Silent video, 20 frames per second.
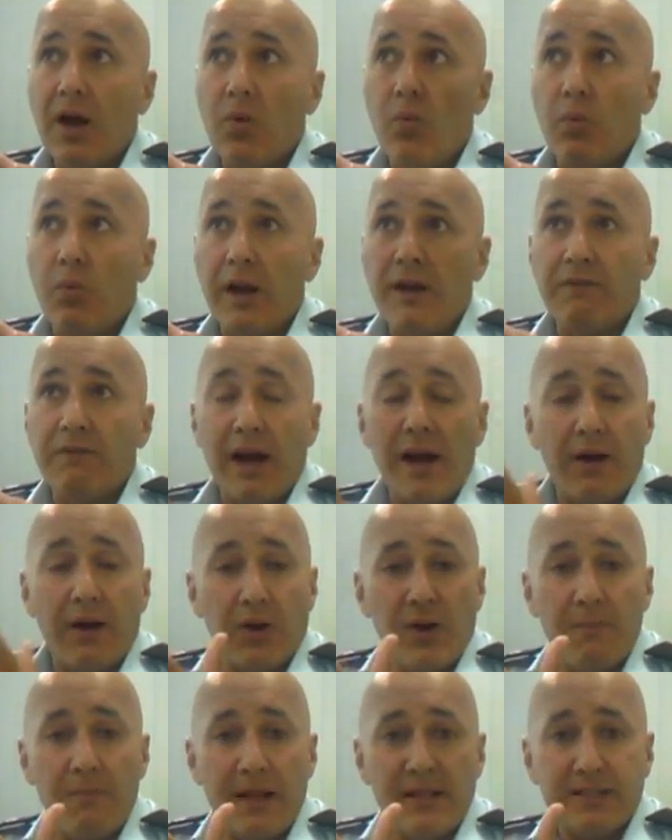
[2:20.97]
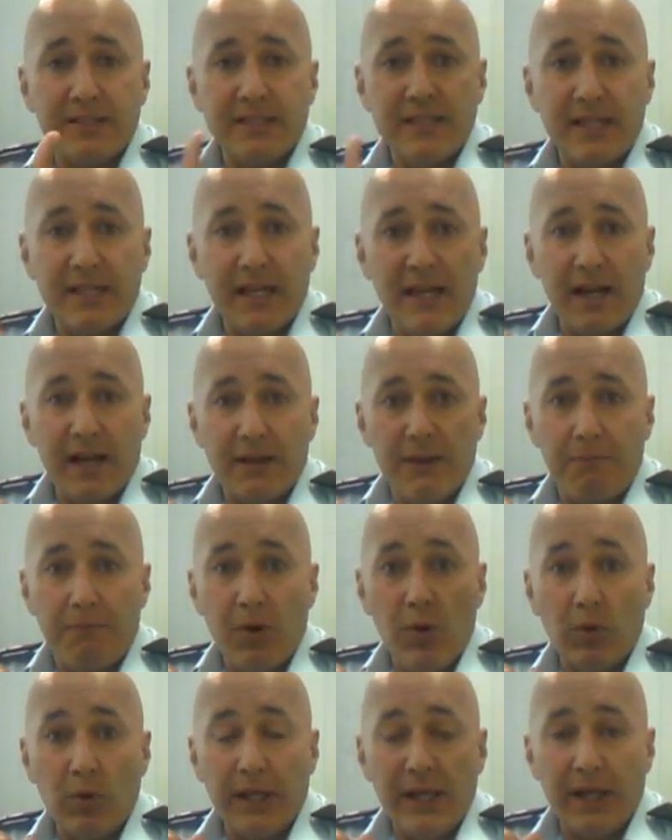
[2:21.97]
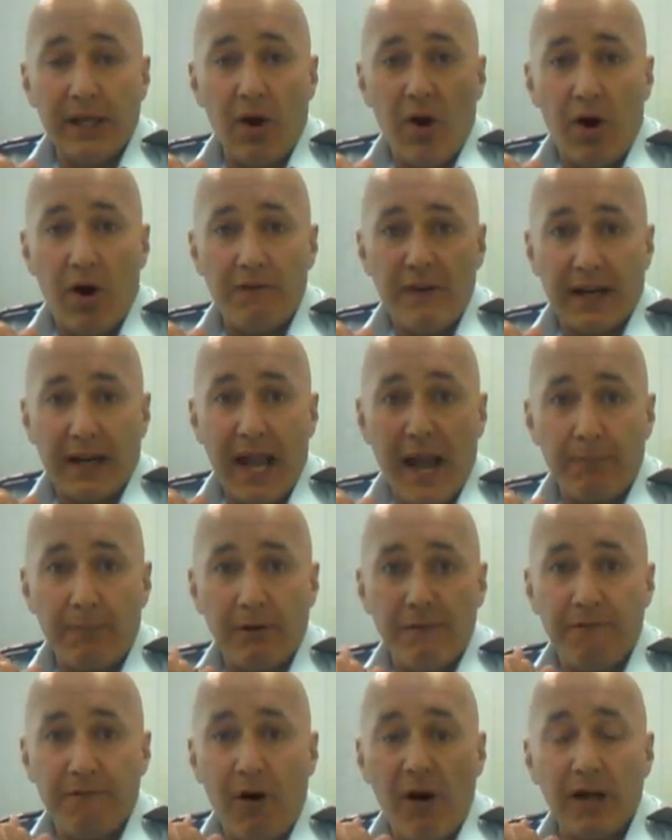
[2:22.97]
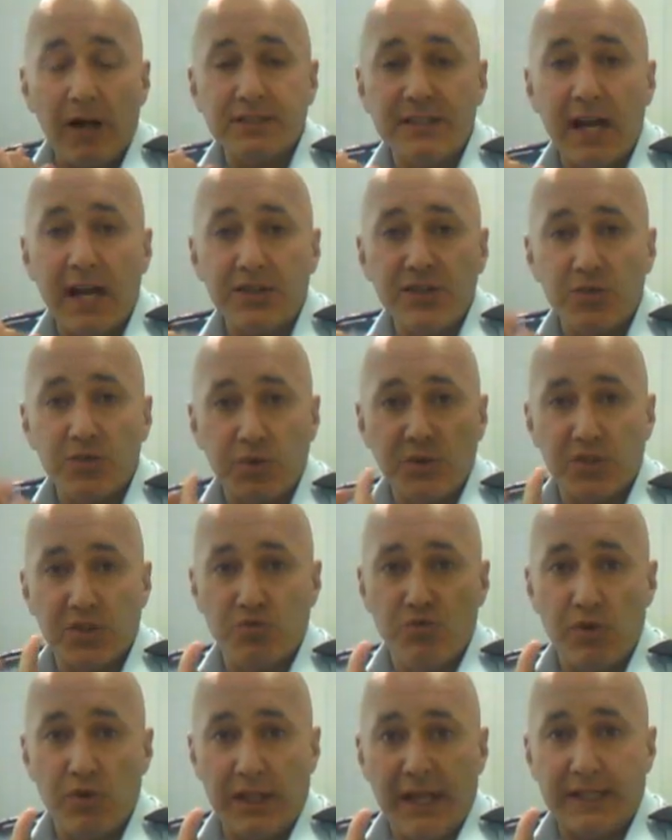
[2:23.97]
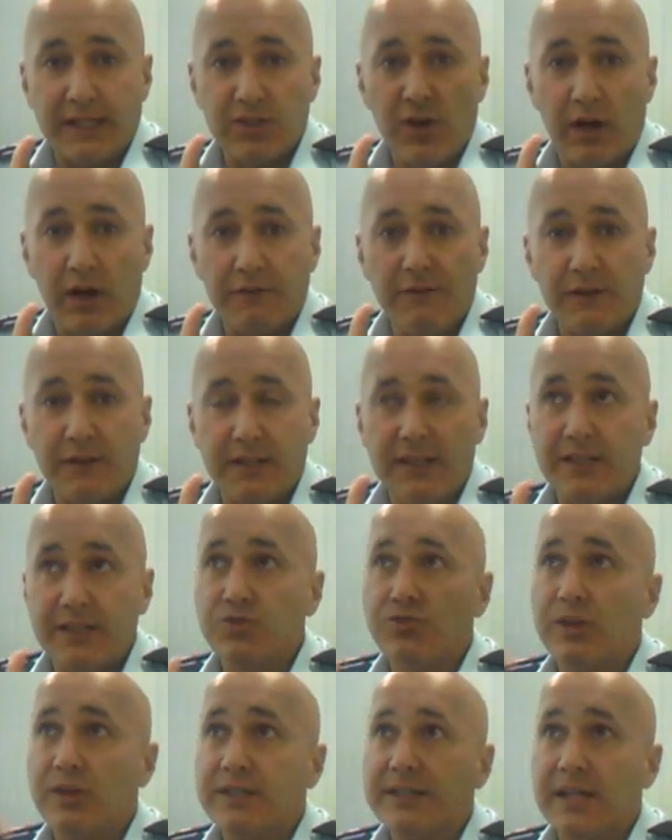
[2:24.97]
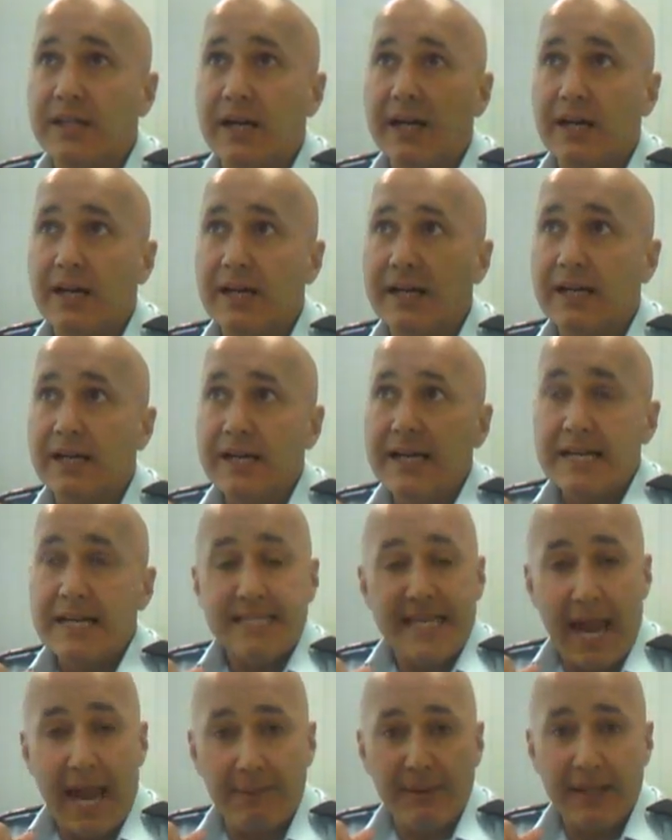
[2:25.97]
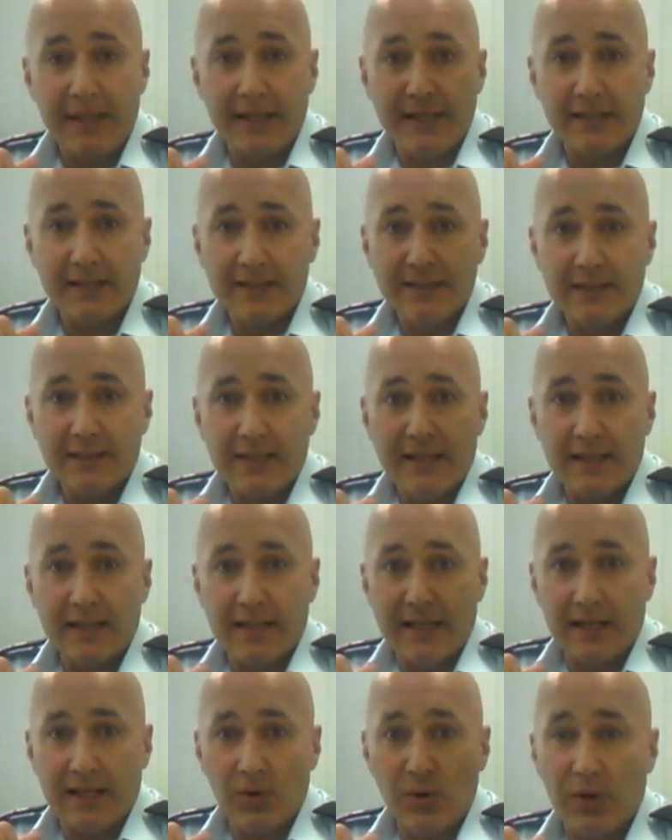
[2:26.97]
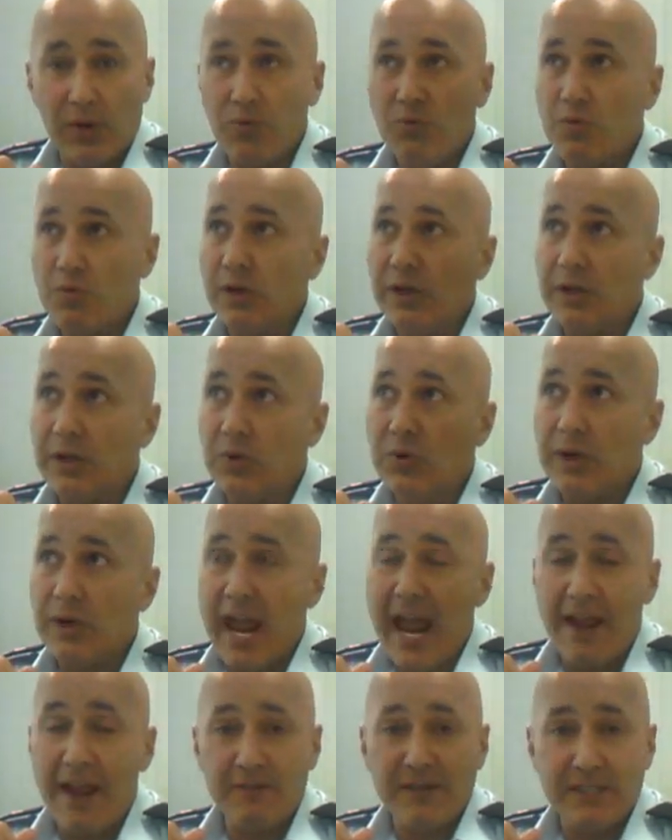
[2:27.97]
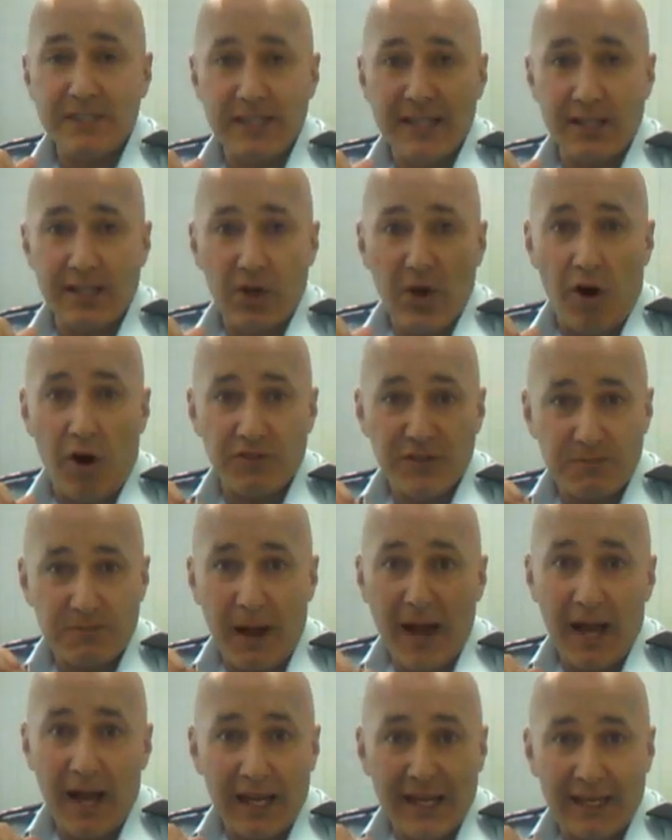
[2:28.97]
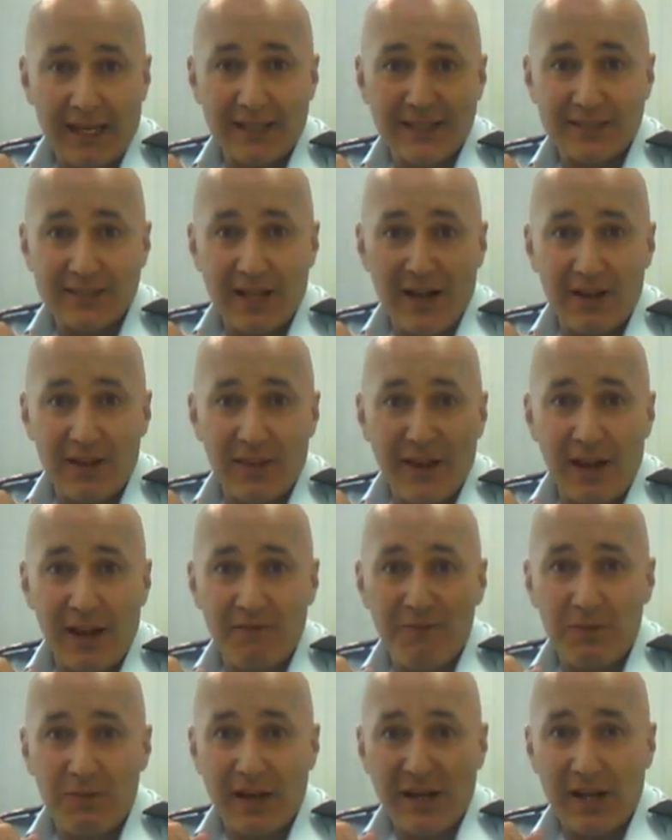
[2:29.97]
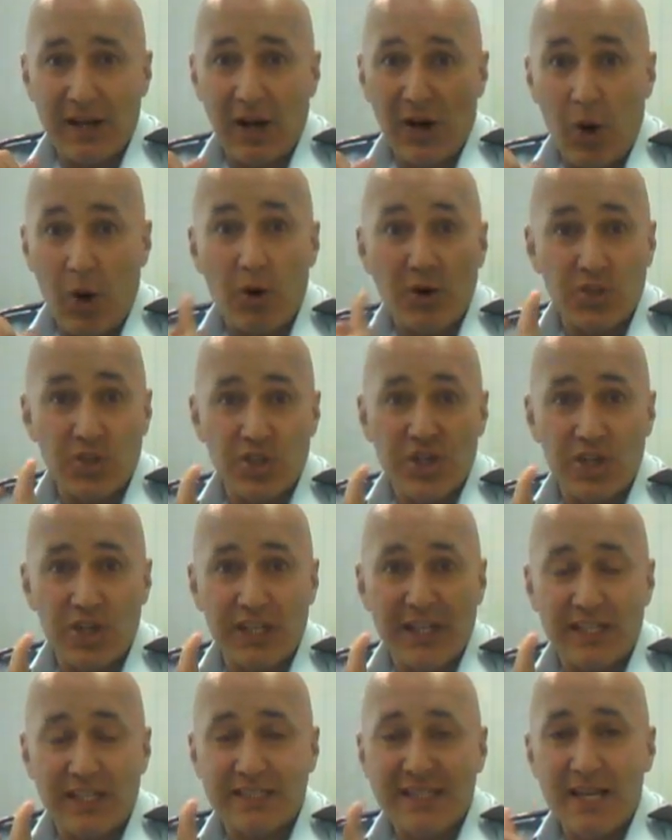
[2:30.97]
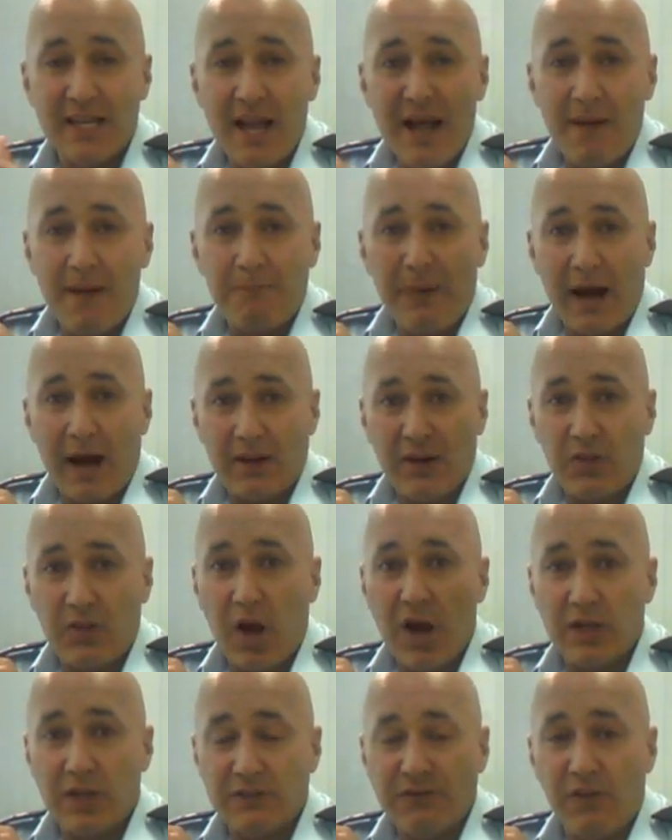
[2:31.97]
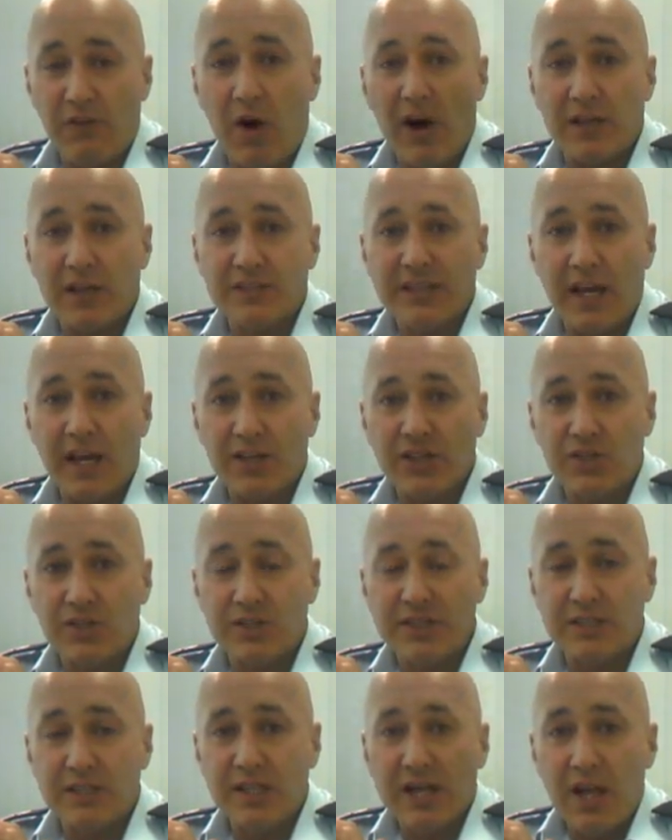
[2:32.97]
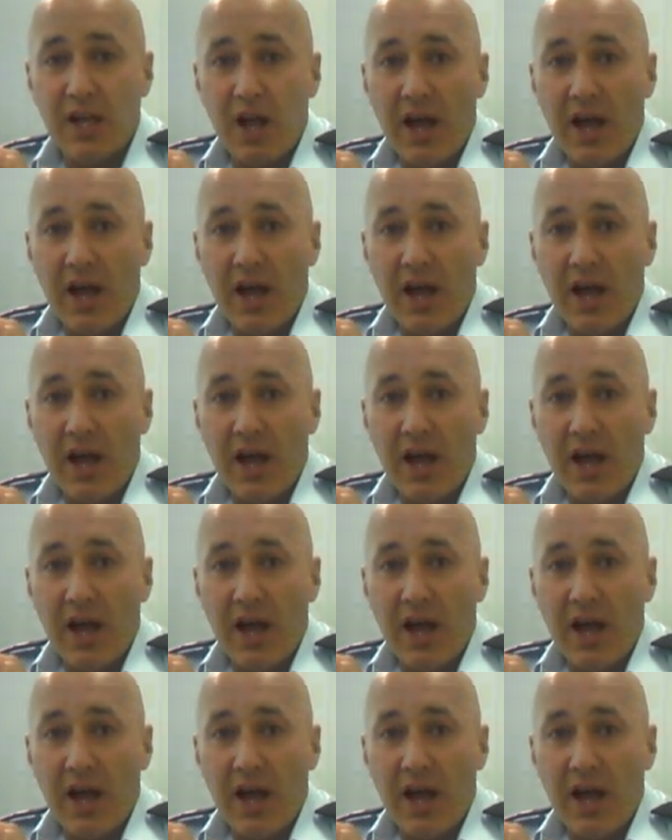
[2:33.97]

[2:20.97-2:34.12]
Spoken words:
We've commenced the building of a couple of fire stations, which is really exciting for the district. Tamanick, looking really good, Everton and Goffs Bay. So they've been long journeys, but those fire stations